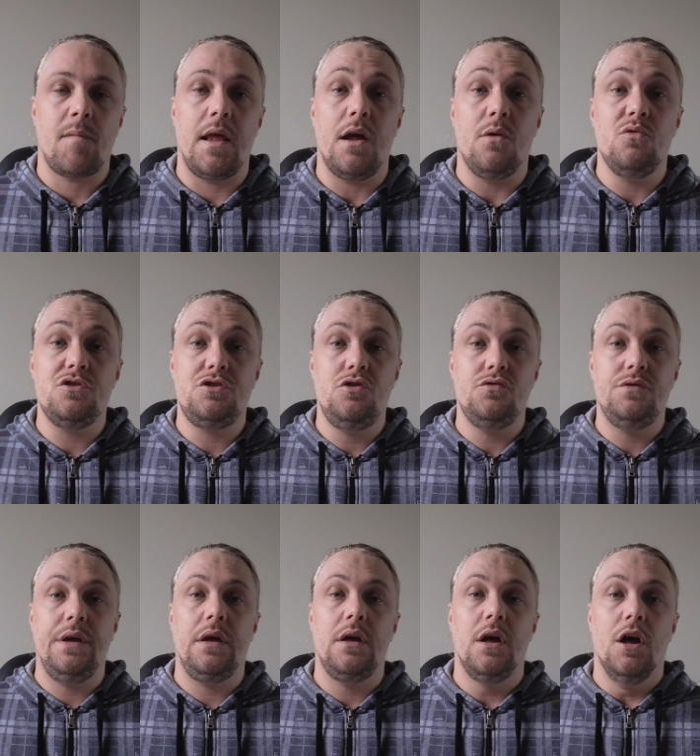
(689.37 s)
And I was
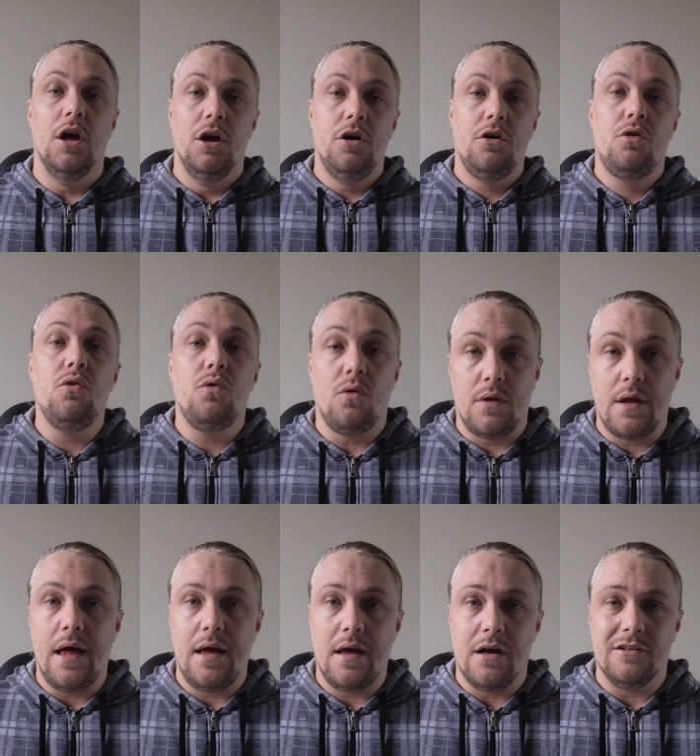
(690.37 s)
using Google
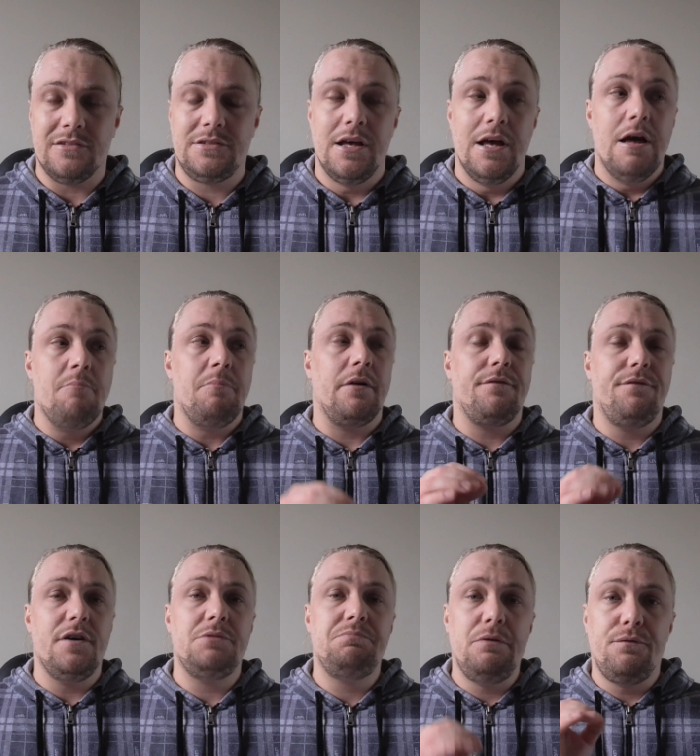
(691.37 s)
Hangouts. But
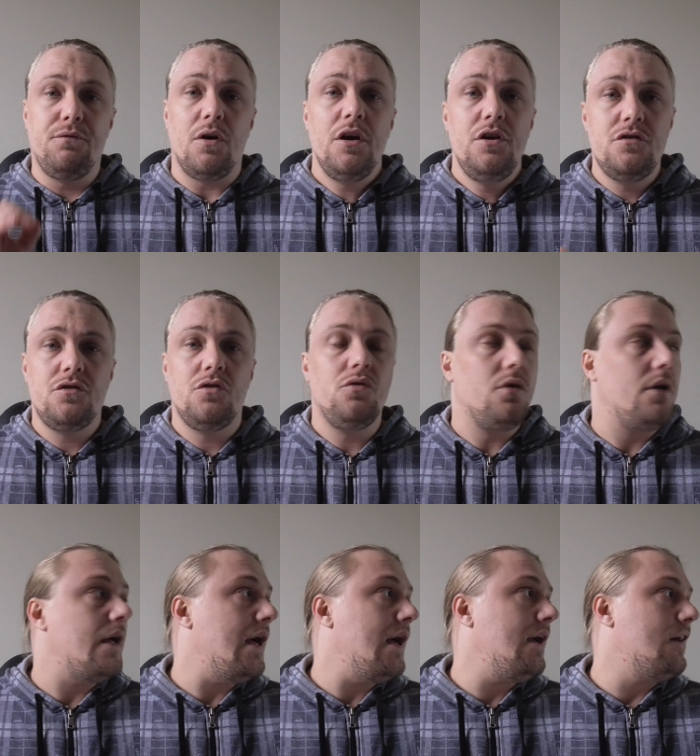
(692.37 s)
first, before I used
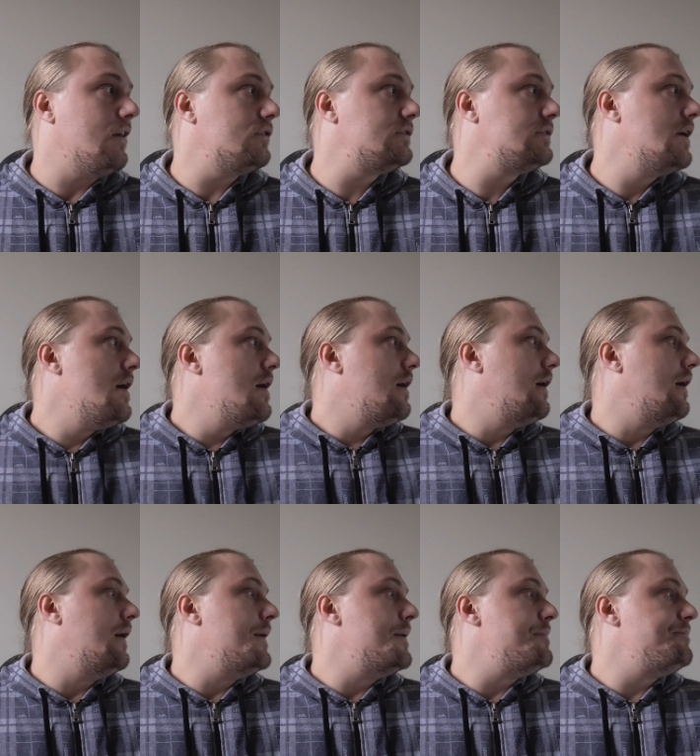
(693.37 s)
Google Hangouts,
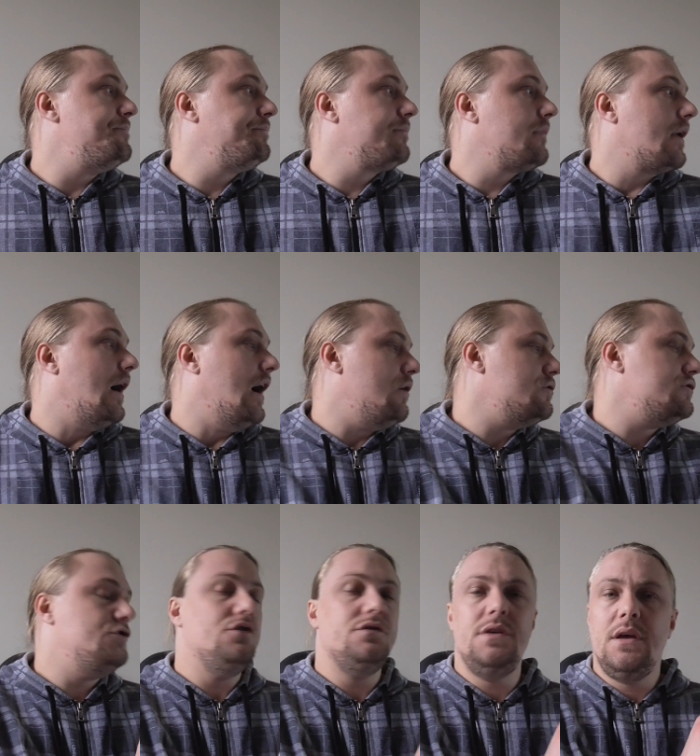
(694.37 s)
I
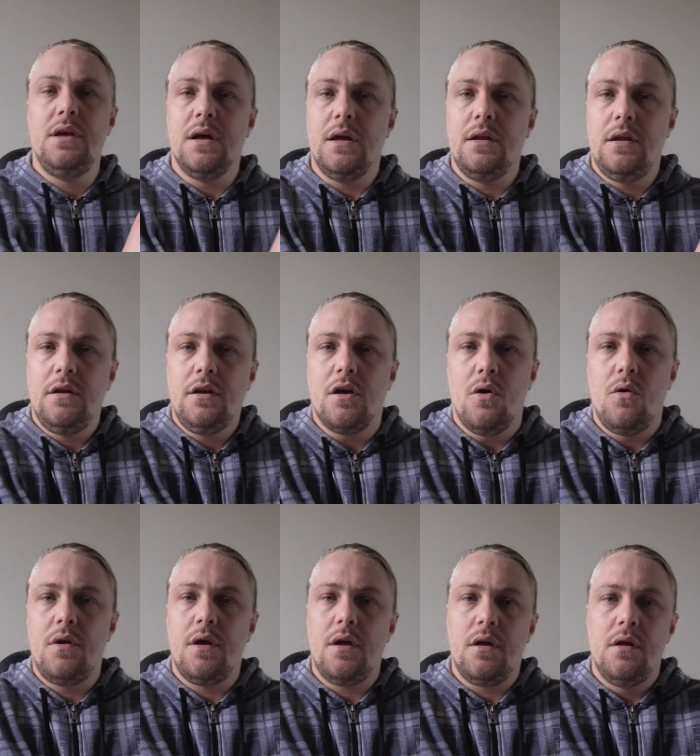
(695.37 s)
was using an
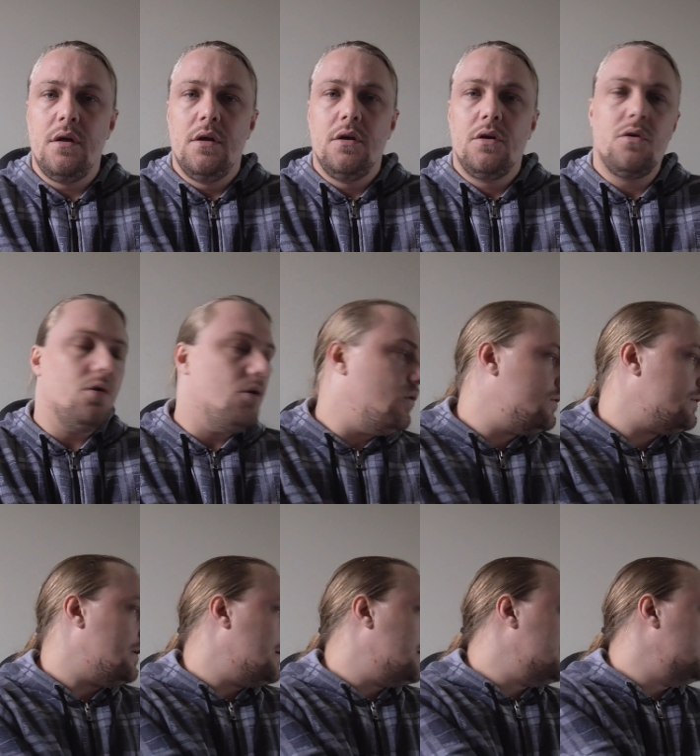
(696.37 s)
encoder called